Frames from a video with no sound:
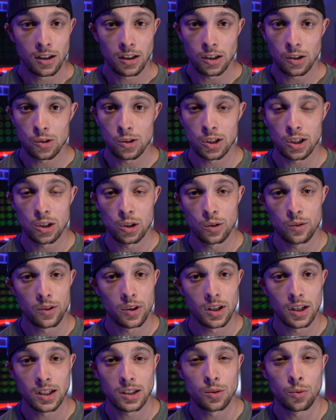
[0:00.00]
using it over
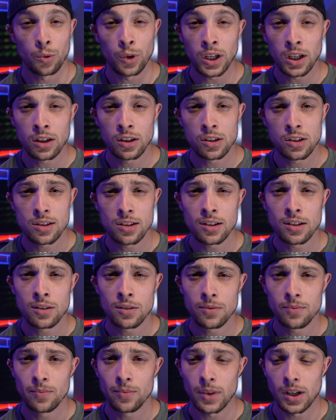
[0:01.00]
the next week or
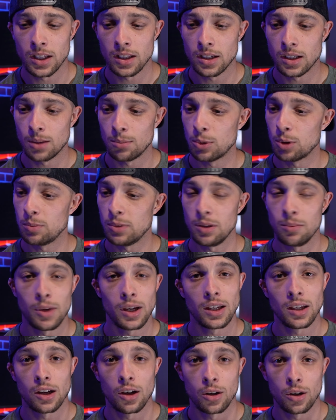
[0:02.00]
so, and then I'm going to be
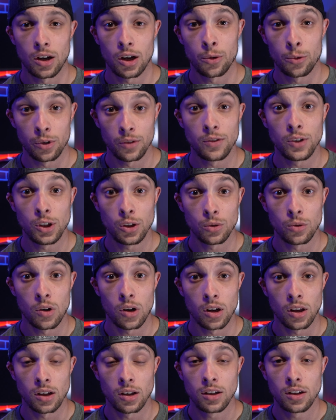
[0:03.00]
making a, a review
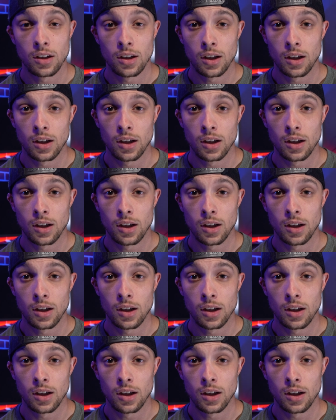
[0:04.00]
on it.